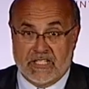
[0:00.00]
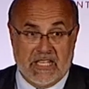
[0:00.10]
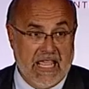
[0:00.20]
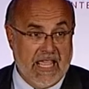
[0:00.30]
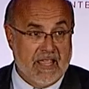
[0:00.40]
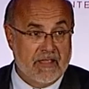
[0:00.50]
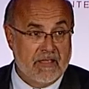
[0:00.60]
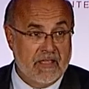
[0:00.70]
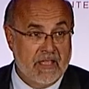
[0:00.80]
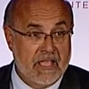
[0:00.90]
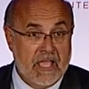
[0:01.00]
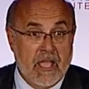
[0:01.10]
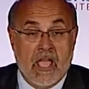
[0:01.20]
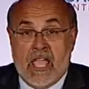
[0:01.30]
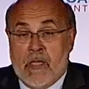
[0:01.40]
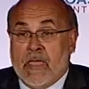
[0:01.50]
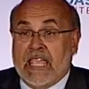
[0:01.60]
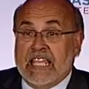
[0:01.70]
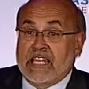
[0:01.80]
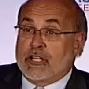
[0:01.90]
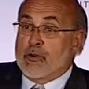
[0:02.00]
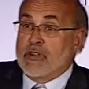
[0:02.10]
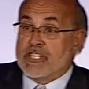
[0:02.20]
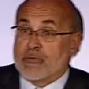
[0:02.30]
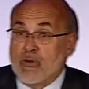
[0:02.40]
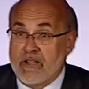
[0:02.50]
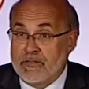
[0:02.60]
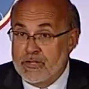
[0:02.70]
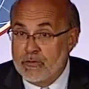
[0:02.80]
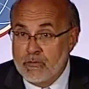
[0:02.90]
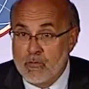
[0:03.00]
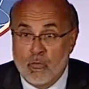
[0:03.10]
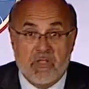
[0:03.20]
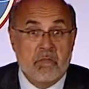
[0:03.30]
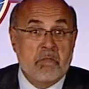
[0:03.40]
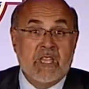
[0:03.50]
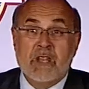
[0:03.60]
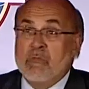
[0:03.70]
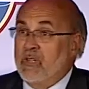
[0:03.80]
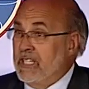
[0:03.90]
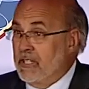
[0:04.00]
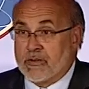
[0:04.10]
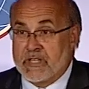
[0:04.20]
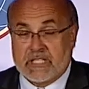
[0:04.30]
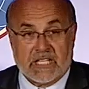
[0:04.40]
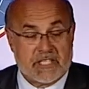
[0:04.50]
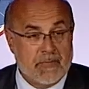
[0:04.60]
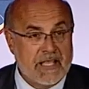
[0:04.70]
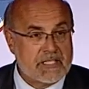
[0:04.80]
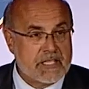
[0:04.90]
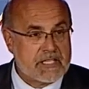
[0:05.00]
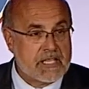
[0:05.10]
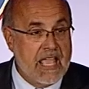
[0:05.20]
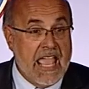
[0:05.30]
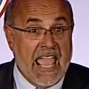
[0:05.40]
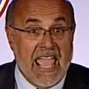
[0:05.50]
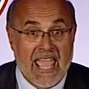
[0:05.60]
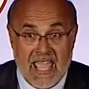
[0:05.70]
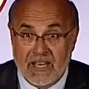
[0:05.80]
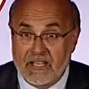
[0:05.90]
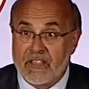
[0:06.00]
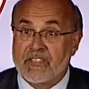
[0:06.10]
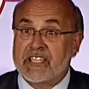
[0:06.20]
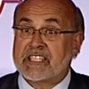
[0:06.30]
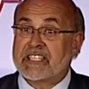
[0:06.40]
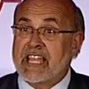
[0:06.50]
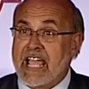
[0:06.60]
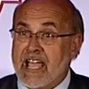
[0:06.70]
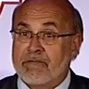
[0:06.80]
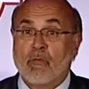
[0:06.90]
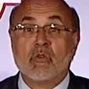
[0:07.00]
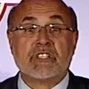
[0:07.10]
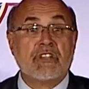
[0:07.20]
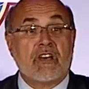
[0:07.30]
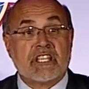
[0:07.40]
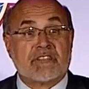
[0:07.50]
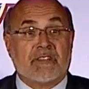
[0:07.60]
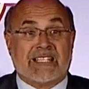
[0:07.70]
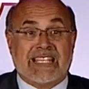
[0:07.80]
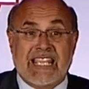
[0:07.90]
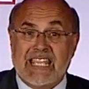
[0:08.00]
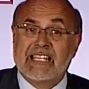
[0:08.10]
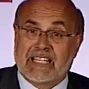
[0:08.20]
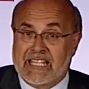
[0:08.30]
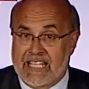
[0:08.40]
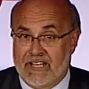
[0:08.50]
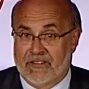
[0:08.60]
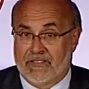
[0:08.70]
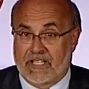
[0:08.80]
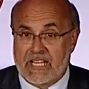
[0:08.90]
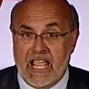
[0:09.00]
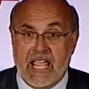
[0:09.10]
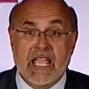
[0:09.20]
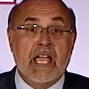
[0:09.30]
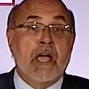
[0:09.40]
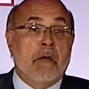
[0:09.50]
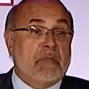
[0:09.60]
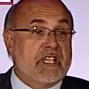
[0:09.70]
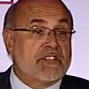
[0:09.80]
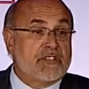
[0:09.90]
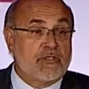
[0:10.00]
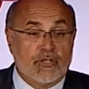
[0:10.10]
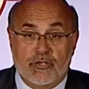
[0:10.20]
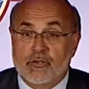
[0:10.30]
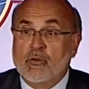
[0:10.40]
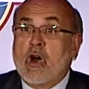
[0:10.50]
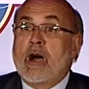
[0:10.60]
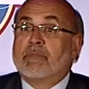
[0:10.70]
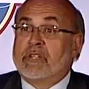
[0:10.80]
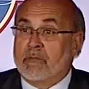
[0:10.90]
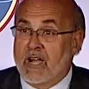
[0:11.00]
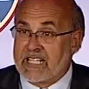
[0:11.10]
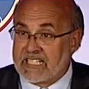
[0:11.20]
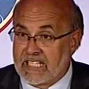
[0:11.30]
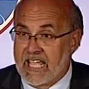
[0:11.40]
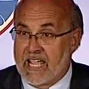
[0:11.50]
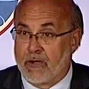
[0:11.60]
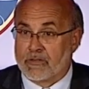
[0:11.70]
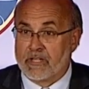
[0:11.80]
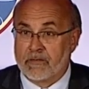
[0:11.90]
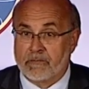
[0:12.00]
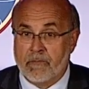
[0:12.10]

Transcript: a day. It increased revenue with minimal increased expenses, and the staff was not as fatigued at the end of the day because of the new optimized layout.